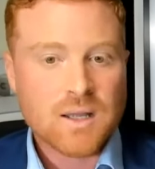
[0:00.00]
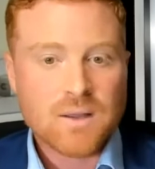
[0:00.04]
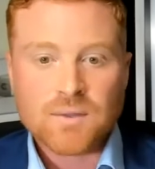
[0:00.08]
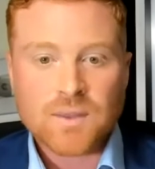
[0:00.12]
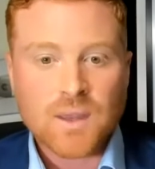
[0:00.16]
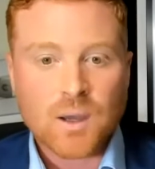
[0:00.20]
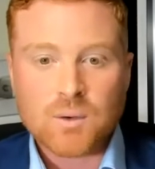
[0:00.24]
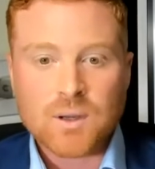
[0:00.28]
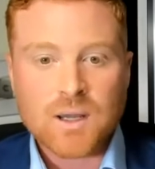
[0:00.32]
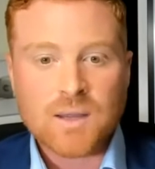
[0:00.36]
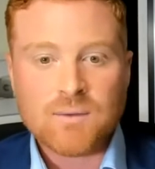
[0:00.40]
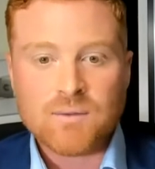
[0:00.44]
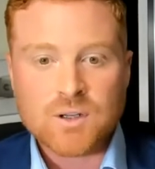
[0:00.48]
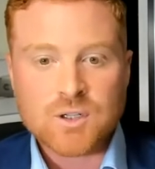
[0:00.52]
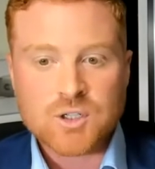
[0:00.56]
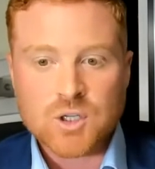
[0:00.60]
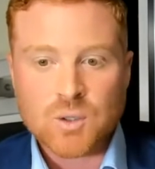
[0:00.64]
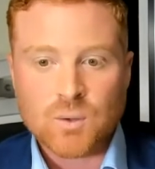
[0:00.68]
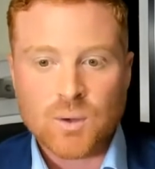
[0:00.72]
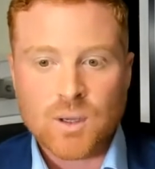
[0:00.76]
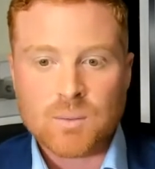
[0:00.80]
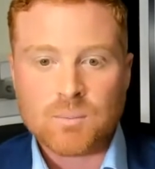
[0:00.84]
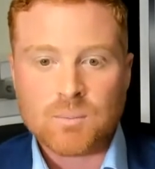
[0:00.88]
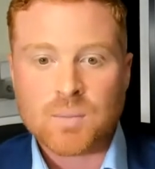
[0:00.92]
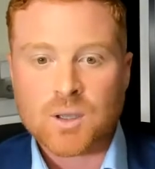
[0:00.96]
They'll never
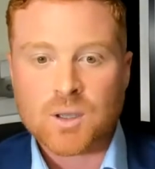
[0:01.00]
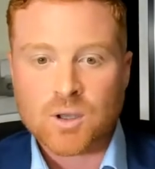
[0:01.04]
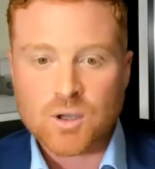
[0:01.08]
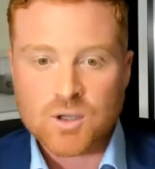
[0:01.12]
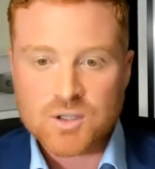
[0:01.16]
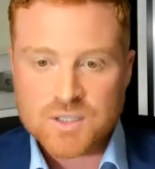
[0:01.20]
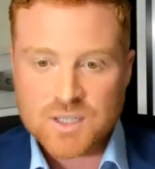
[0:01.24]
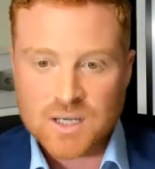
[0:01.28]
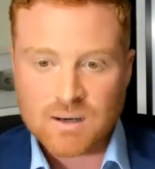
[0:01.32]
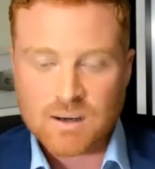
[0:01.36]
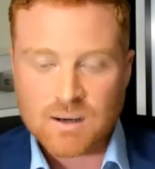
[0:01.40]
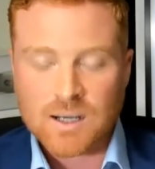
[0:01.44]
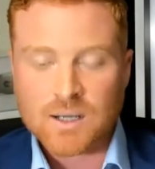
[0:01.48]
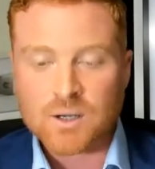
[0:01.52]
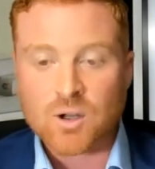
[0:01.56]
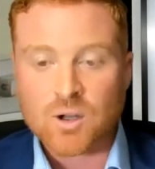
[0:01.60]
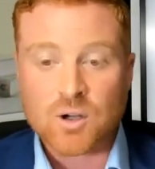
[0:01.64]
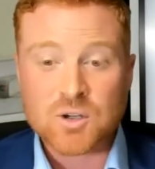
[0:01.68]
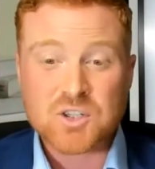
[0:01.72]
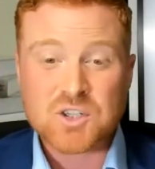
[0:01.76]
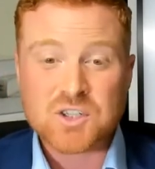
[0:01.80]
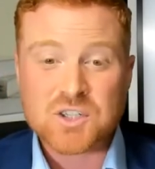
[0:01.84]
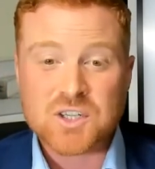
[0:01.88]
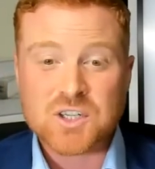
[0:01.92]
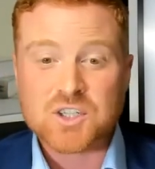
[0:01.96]
do it because their
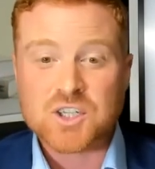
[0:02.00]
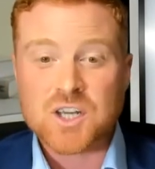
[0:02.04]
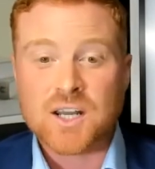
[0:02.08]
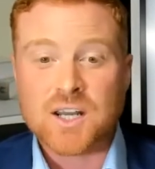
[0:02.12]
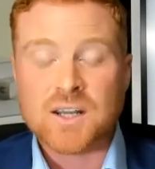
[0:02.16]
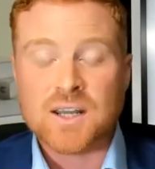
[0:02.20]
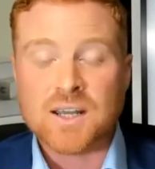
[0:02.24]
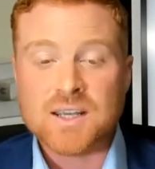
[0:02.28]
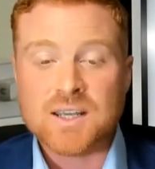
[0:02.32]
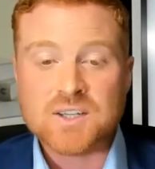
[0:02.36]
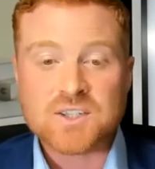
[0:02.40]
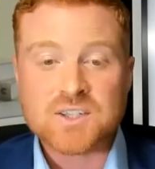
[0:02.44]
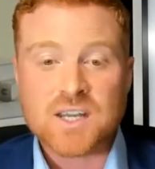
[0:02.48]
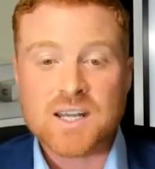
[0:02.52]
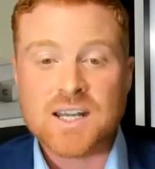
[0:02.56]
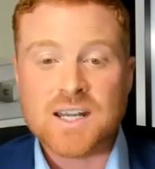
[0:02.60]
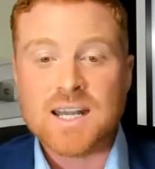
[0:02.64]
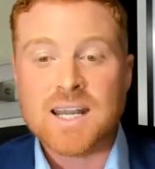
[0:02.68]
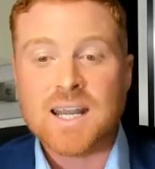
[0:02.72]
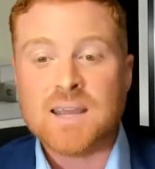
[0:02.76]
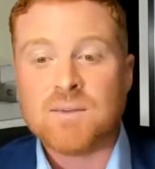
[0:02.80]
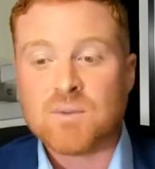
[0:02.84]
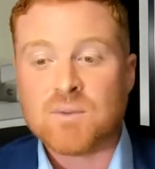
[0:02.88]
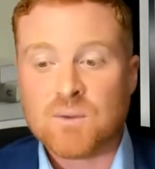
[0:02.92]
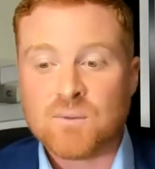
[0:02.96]
unconscious agenda is to
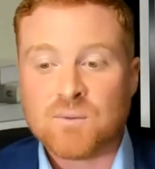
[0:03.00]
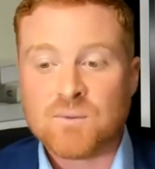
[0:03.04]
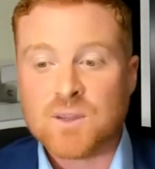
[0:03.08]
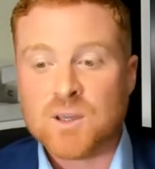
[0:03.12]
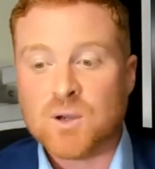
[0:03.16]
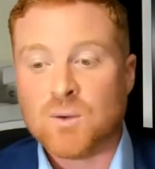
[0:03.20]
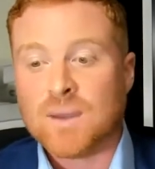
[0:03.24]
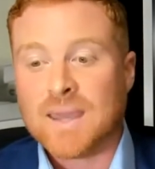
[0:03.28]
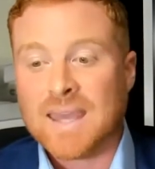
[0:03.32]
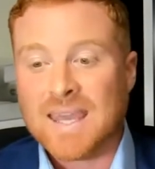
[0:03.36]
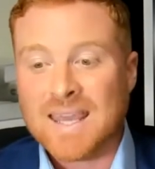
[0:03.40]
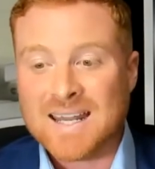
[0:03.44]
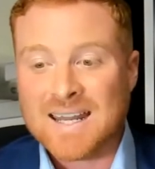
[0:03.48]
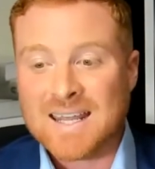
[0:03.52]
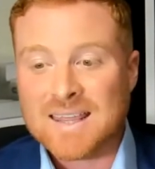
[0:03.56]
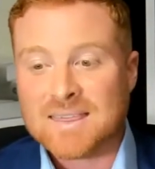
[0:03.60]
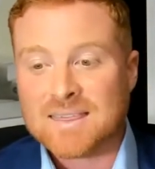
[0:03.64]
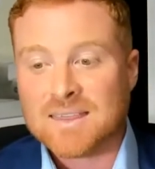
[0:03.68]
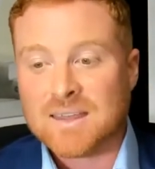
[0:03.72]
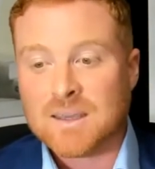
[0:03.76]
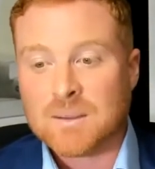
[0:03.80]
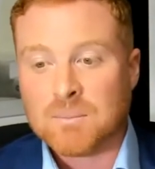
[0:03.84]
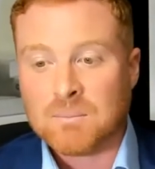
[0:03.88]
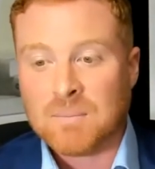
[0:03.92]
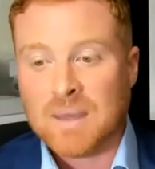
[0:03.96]
never feel
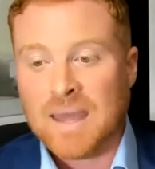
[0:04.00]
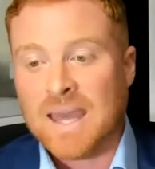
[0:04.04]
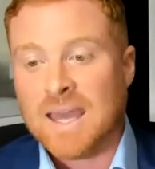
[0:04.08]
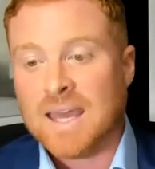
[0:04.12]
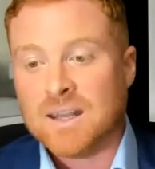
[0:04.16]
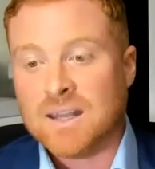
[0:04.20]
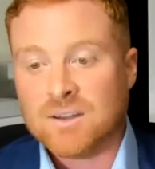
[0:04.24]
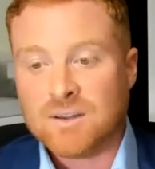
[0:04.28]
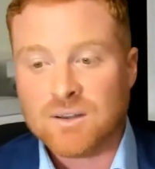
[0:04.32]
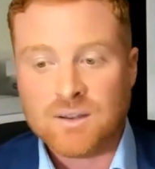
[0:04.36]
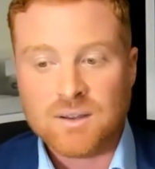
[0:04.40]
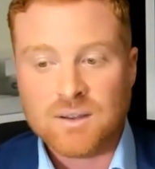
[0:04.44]
anything bad.